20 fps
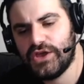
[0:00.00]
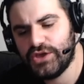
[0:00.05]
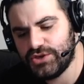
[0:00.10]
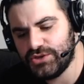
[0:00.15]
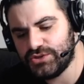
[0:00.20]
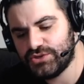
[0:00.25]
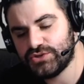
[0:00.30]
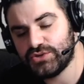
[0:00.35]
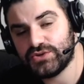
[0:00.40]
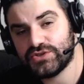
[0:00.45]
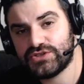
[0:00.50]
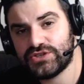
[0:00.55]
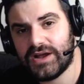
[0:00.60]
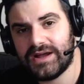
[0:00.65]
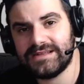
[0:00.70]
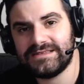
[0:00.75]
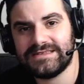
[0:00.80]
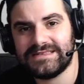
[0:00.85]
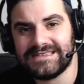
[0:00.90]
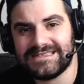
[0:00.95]
You saw
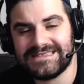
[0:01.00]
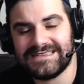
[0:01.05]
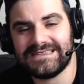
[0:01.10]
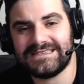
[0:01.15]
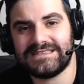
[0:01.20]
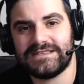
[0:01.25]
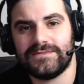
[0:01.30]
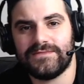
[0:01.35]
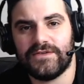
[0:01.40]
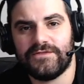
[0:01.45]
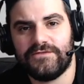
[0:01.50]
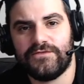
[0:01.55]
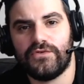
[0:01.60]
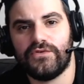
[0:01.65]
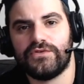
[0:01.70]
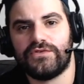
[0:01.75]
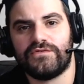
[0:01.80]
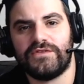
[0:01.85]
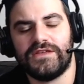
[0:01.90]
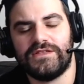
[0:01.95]
signs of the system, the
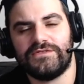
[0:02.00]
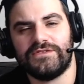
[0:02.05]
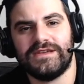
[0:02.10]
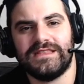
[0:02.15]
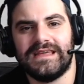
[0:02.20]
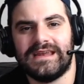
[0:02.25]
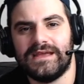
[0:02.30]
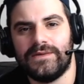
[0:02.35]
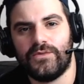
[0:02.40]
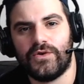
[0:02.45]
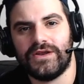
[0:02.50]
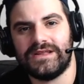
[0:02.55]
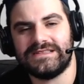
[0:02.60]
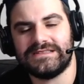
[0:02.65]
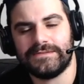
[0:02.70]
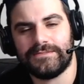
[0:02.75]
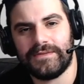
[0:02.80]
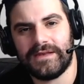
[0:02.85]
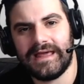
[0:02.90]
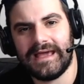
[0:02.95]
4 3 3 that he wanted
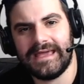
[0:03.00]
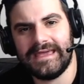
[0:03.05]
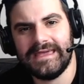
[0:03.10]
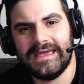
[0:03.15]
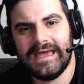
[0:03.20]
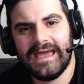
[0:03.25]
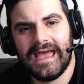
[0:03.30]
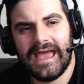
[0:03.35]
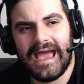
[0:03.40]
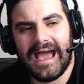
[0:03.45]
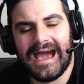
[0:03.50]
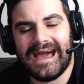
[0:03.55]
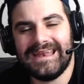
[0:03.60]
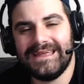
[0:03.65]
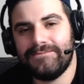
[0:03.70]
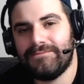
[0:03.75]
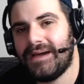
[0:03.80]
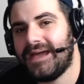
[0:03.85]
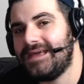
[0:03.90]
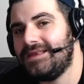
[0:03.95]
to play. And he
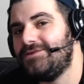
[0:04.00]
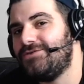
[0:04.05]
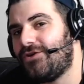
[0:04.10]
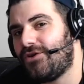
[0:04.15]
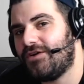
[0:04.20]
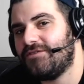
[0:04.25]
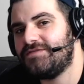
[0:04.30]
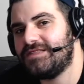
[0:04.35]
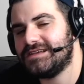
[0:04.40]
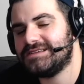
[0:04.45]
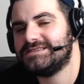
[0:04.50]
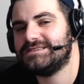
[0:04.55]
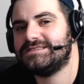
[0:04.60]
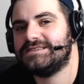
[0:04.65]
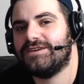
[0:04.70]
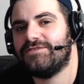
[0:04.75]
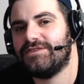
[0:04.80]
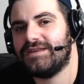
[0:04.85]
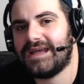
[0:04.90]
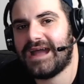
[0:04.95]
may not have
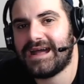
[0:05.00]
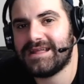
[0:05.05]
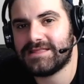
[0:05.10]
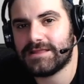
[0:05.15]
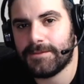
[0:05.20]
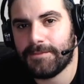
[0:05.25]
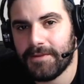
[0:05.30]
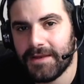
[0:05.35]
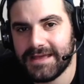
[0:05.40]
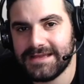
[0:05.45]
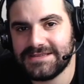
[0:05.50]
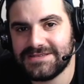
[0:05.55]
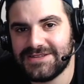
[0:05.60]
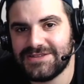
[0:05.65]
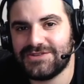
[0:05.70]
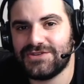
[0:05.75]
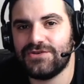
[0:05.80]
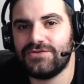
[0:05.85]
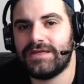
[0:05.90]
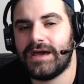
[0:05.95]
necessarily had the players to
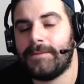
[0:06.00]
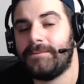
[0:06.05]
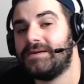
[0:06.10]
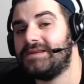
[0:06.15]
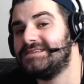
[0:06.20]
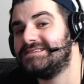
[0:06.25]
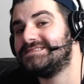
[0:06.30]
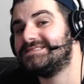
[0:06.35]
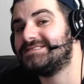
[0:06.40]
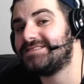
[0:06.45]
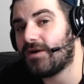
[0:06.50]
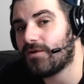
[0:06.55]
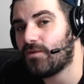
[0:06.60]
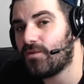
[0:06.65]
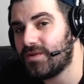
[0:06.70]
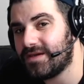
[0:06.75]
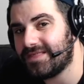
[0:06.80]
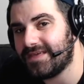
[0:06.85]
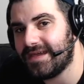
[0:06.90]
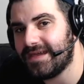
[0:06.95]
do that, but he stuck
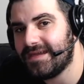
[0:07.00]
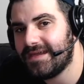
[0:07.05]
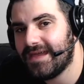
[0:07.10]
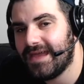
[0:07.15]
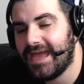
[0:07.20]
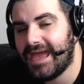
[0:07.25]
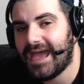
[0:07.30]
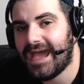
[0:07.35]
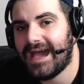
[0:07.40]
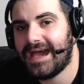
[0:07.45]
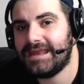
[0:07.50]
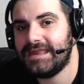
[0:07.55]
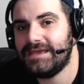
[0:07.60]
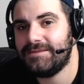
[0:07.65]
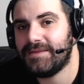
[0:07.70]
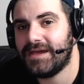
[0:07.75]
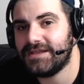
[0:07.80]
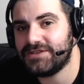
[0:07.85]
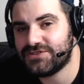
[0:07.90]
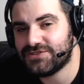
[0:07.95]
with it and he
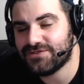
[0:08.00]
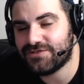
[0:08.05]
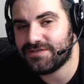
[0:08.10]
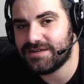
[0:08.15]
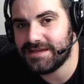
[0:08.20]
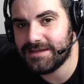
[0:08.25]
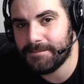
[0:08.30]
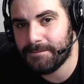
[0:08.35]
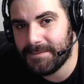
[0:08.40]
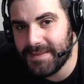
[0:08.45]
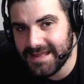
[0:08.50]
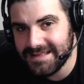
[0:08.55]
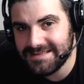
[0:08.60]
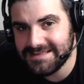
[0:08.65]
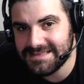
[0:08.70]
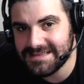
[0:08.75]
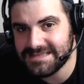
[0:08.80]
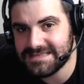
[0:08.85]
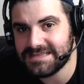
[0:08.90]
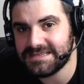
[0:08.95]
made sure he
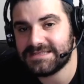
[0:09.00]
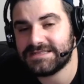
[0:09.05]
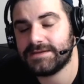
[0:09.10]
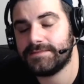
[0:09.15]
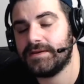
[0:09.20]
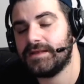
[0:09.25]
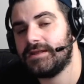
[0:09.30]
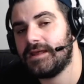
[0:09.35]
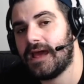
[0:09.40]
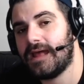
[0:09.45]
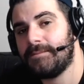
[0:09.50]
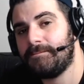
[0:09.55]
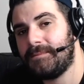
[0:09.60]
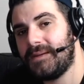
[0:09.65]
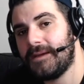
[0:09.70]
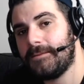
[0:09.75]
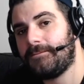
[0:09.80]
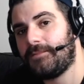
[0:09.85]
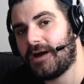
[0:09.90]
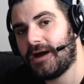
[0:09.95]
embedded the system. And, and
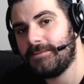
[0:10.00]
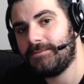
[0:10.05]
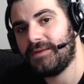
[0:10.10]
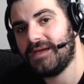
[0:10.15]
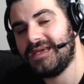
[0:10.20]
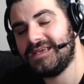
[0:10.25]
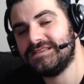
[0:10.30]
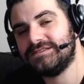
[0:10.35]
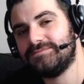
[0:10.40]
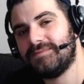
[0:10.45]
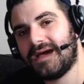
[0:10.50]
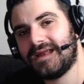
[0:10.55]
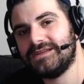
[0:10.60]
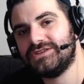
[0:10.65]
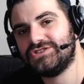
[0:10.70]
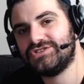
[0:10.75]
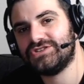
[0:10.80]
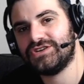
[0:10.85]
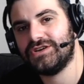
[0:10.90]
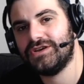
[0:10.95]
bit by bit, he's
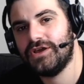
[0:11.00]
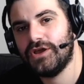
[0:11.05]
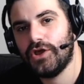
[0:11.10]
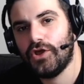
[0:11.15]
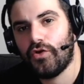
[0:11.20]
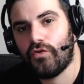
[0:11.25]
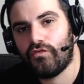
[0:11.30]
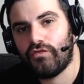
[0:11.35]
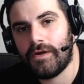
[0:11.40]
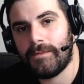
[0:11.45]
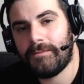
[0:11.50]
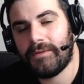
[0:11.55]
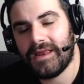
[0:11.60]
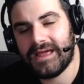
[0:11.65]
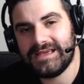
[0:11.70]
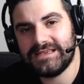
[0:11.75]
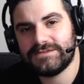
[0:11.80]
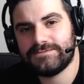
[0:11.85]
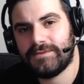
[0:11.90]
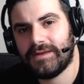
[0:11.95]
managed to
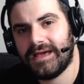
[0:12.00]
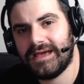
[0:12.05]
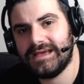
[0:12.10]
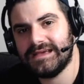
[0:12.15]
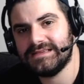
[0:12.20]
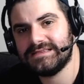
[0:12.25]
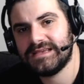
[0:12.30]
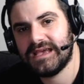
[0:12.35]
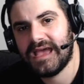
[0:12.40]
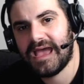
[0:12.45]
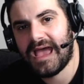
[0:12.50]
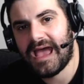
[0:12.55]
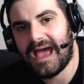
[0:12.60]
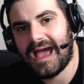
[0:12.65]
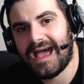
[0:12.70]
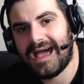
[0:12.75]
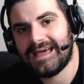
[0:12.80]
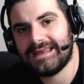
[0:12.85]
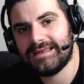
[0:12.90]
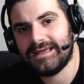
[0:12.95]
replace players
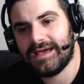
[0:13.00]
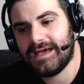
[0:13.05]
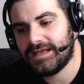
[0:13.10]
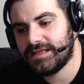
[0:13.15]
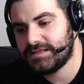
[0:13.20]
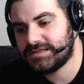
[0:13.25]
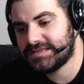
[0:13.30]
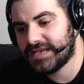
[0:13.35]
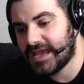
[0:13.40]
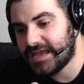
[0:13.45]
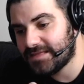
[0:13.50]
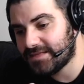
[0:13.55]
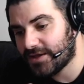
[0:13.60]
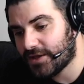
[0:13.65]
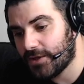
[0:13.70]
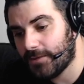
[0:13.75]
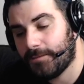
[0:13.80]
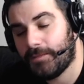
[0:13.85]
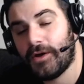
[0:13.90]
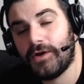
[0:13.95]
and uh, take the
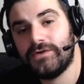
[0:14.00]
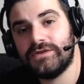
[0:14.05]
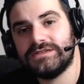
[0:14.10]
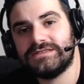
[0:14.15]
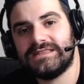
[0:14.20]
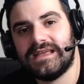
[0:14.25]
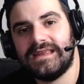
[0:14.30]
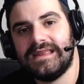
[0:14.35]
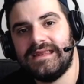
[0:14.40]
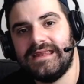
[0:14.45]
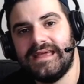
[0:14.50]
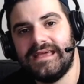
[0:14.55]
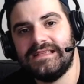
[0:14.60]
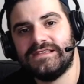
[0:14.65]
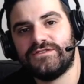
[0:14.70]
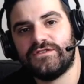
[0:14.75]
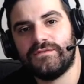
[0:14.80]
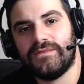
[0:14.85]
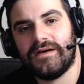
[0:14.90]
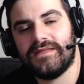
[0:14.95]
components that he
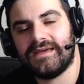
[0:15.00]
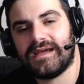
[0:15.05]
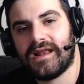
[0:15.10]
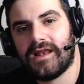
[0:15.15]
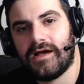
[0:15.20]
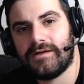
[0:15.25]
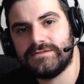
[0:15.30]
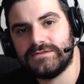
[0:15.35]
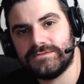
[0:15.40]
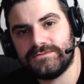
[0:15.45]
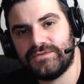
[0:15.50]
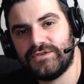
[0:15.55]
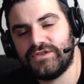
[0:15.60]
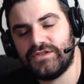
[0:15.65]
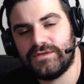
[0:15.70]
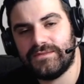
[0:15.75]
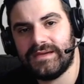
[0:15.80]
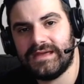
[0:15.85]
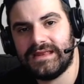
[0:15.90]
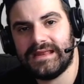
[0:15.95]
needs from other clubs and put
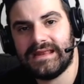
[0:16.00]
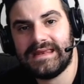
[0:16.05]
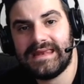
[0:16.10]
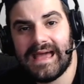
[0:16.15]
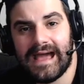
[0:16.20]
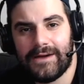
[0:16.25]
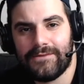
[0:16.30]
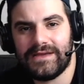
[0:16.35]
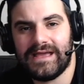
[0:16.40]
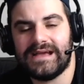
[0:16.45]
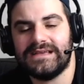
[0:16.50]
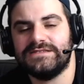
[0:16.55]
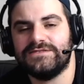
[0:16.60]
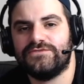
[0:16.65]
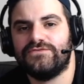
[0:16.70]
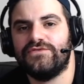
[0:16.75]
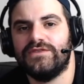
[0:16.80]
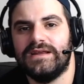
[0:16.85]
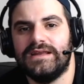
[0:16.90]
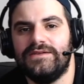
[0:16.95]
them in. And now he has a
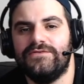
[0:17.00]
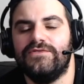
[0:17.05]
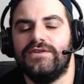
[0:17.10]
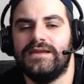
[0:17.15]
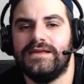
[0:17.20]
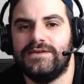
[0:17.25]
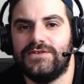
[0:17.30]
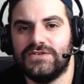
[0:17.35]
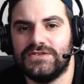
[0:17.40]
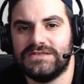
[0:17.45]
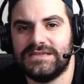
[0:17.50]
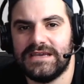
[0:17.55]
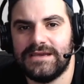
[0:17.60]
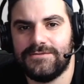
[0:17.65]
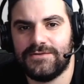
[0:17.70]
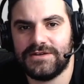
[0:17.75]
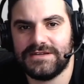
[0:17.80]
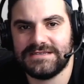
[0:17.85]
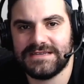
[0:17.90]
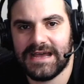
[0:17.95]
really, really good team
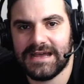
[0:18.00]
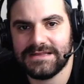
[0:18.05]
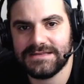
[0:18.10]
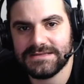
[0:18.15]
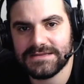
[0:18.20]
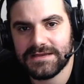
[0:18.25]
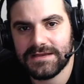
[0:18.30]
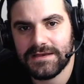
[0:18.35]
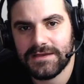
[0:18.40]
on his hands.